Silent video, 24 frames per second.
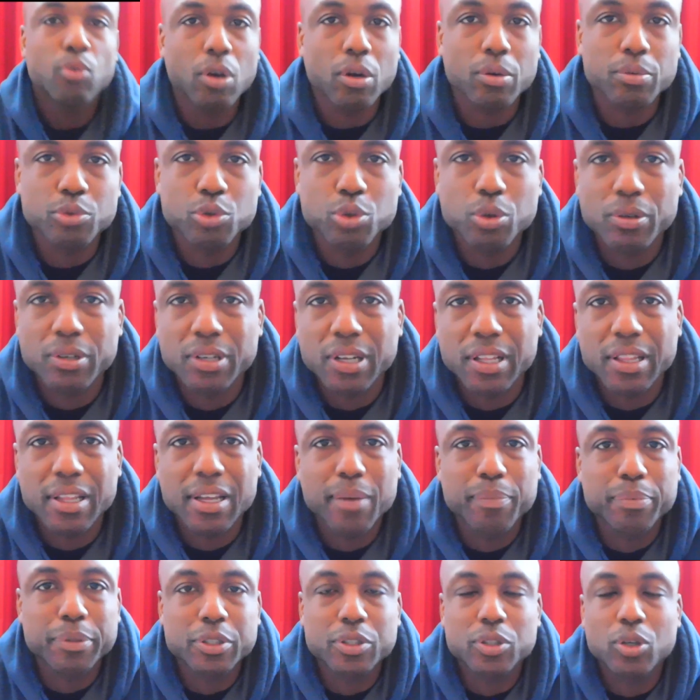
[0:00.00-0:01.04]
Welcome to
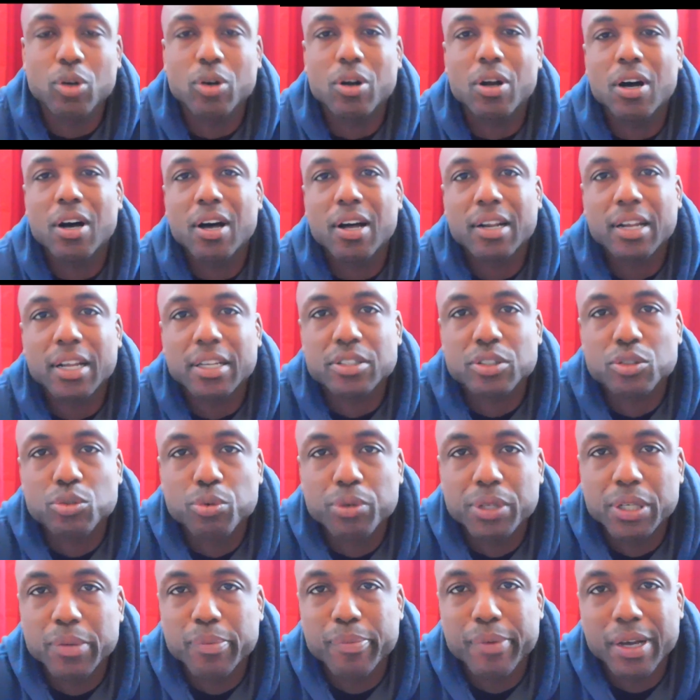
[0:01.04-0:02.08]
another episode of Hard
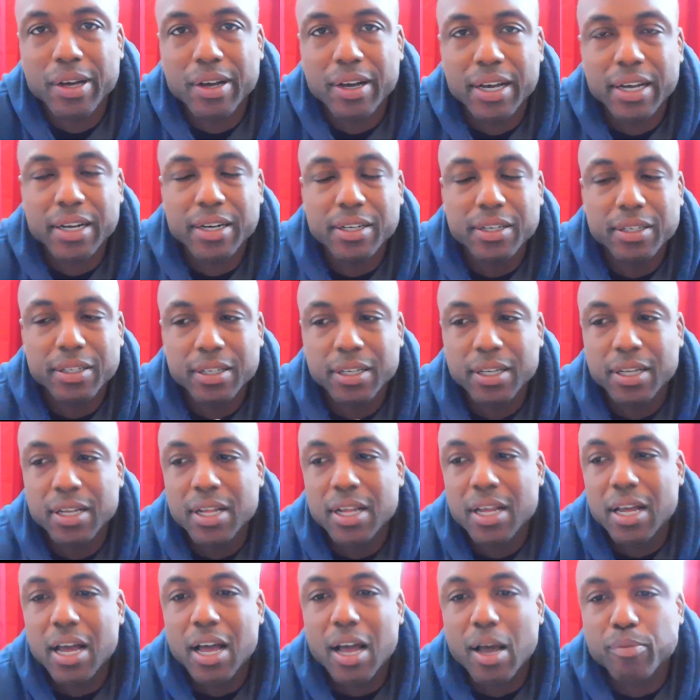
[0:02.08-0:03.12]
Lessons with Demel Hannah.
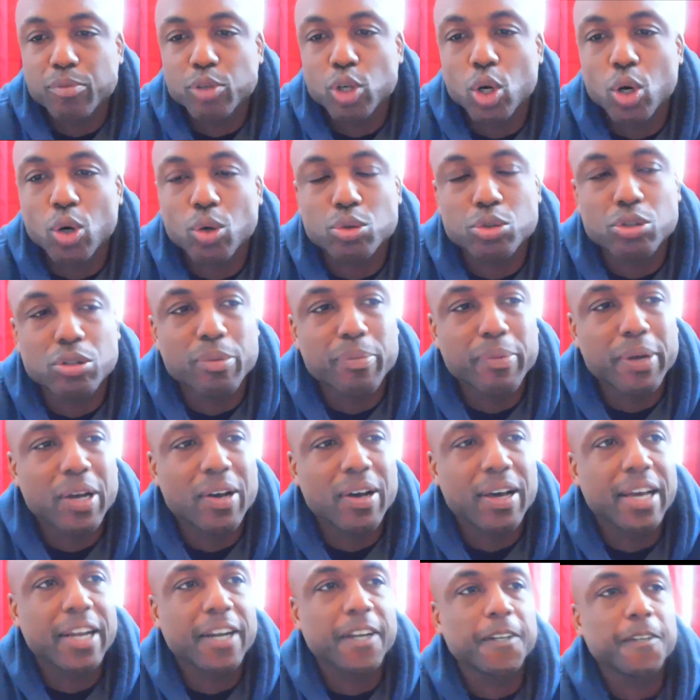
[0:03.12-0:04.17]
I'm your host,
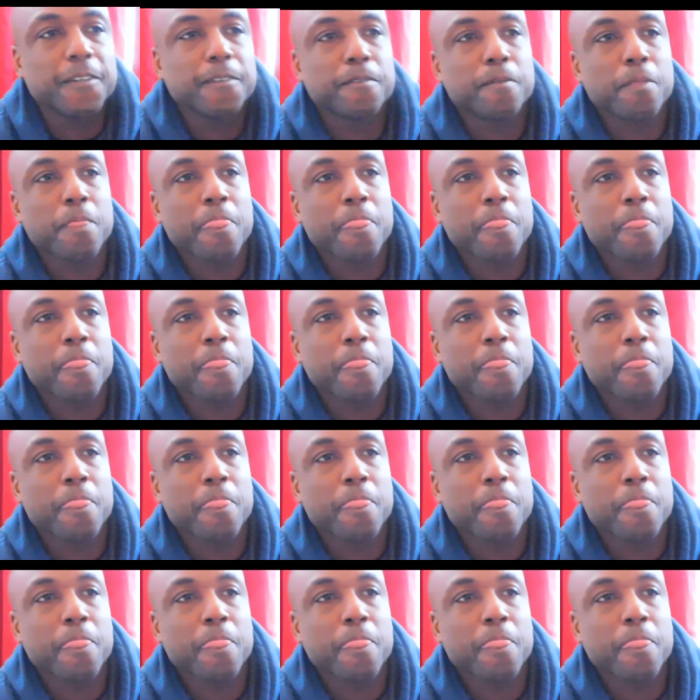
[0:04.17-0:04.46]
Demel Hannah.